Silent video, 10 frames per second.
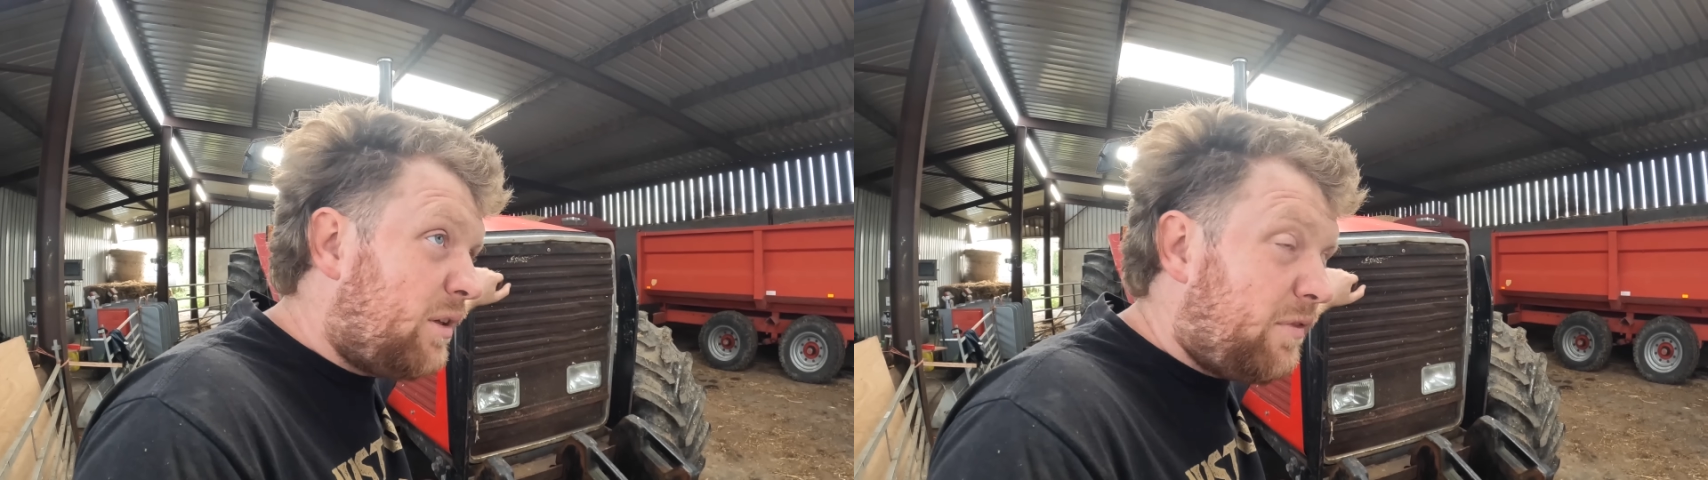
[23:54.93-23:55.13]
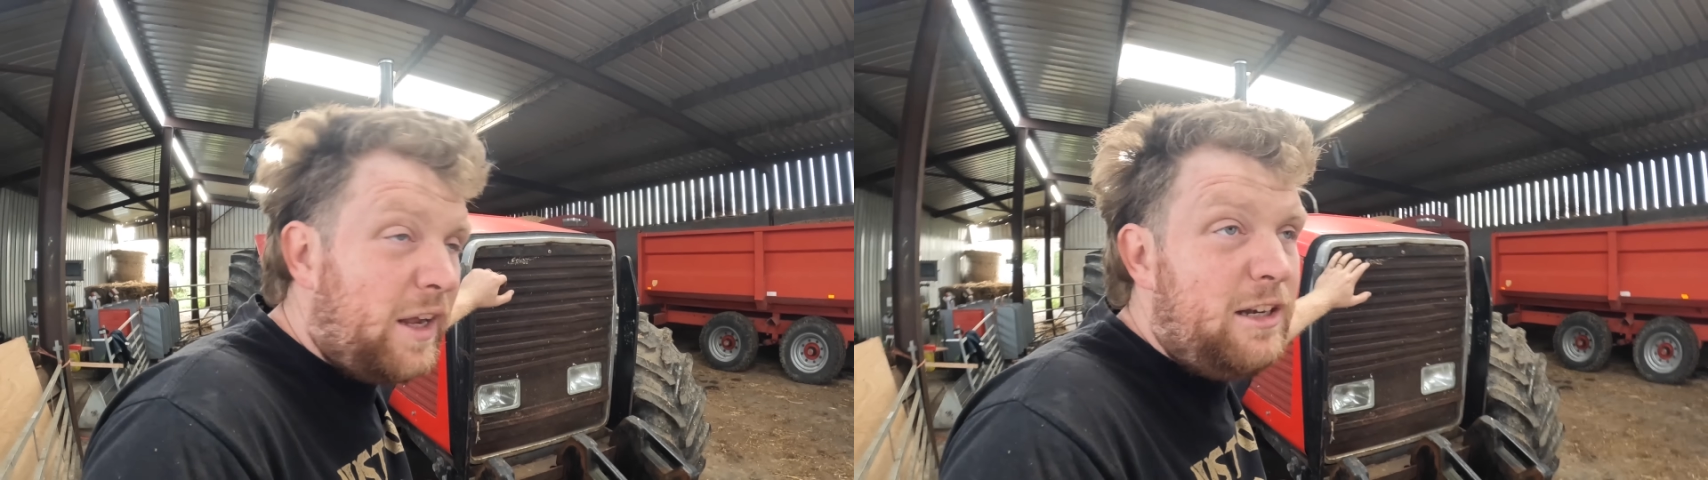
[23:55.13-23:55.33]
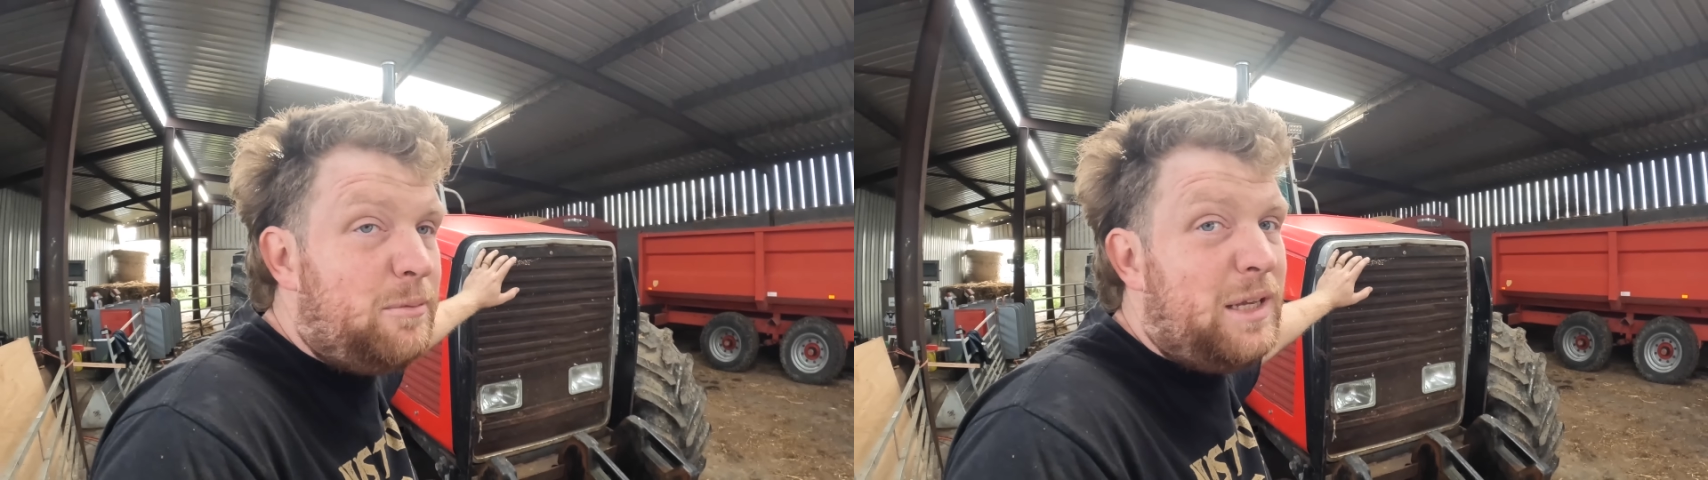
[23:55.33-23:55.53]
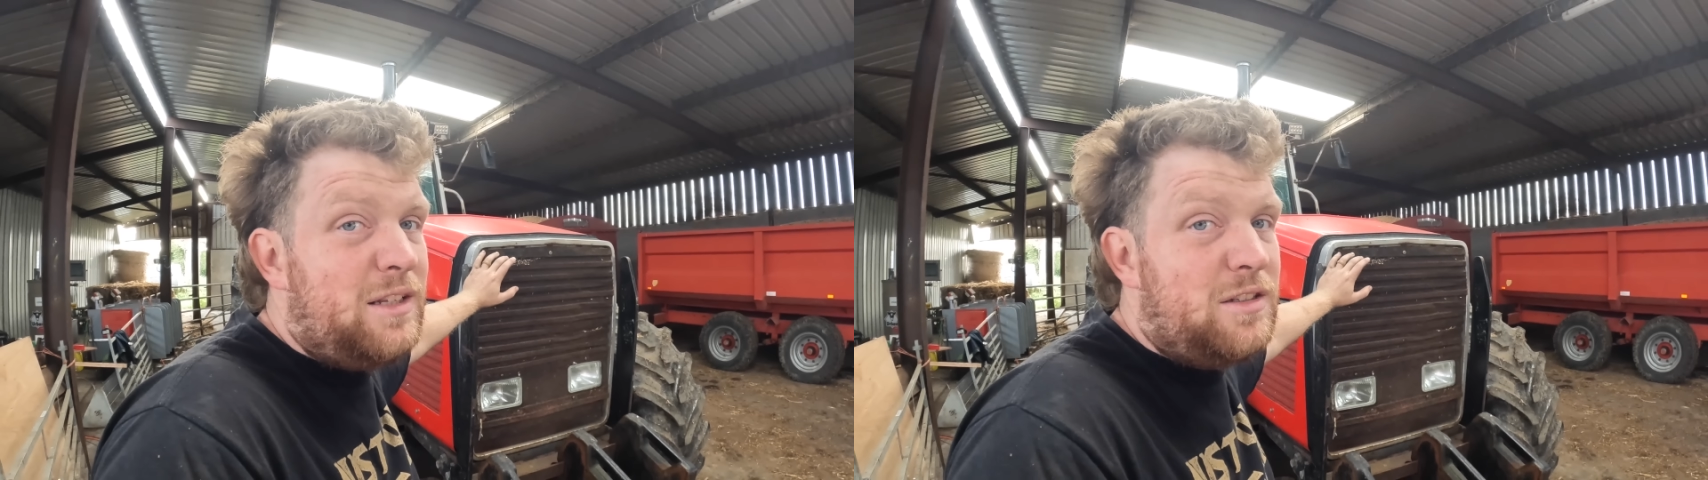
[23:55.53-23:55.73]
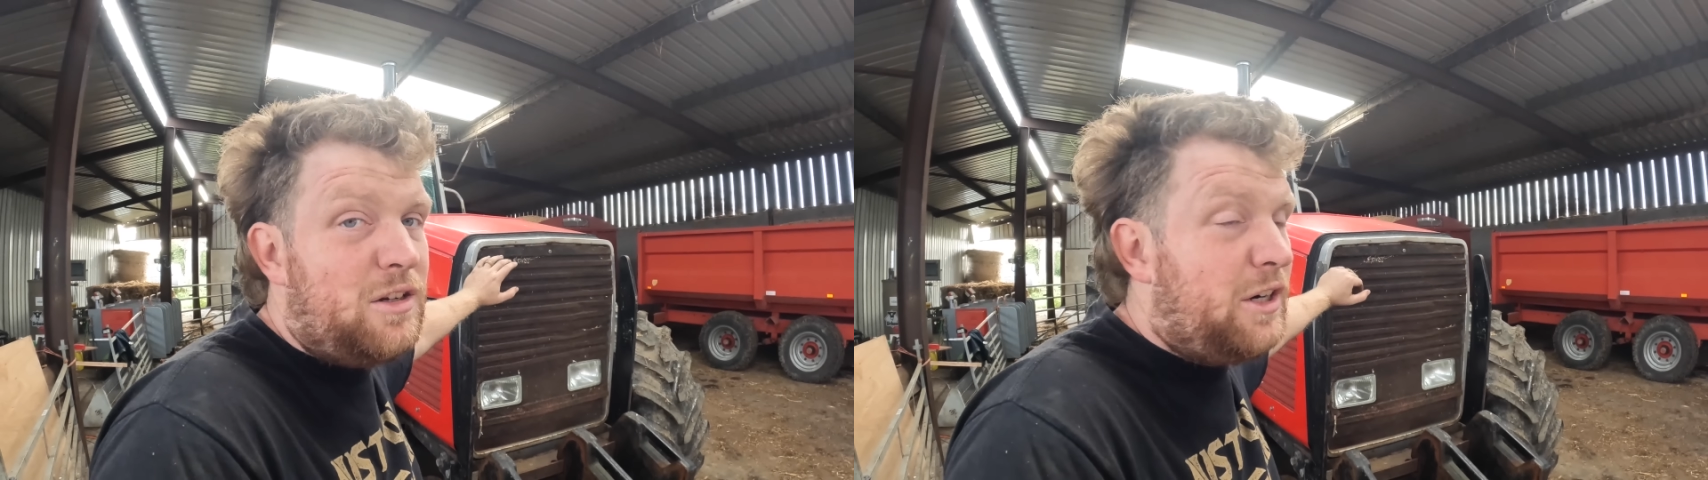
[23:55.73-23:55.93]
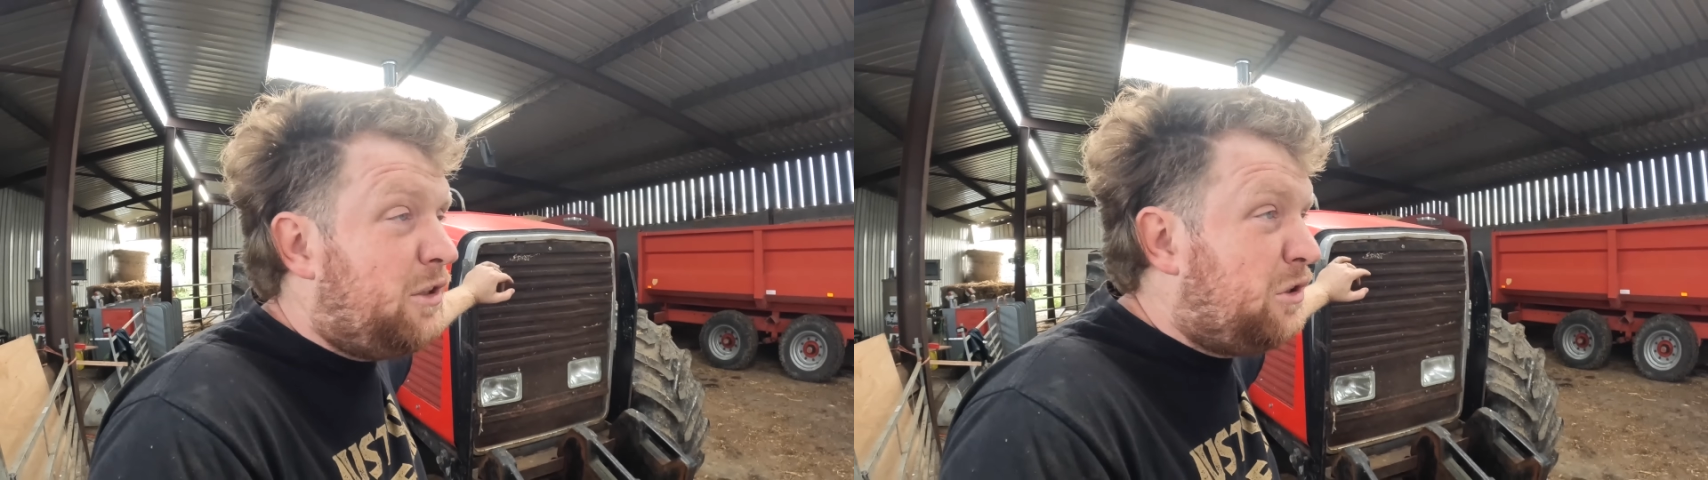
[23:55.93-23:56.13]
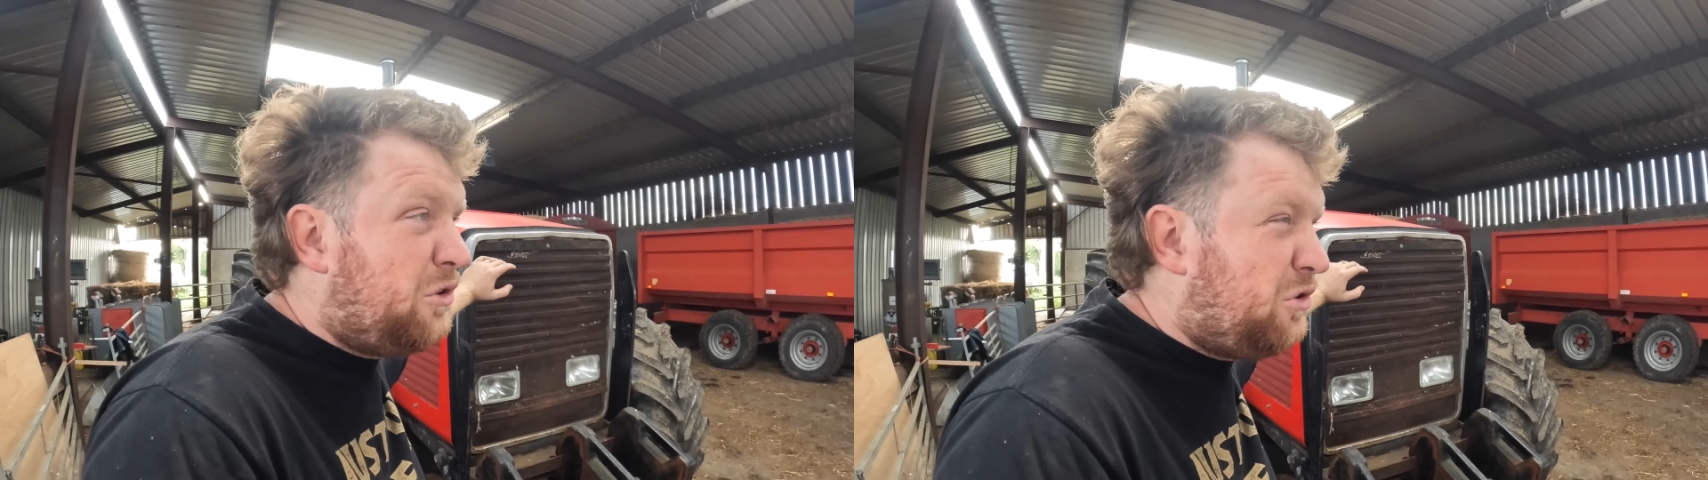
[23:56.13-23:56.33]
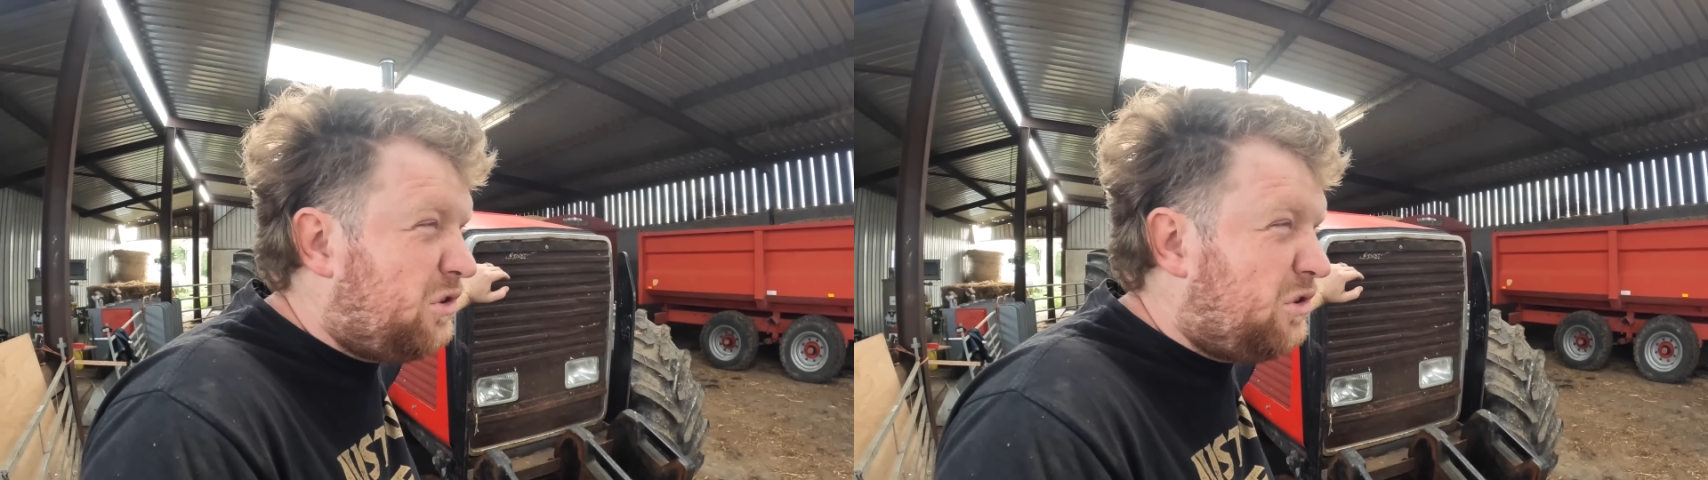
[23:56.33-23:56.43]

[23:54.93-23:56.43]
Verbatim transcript: the final bit of slurry,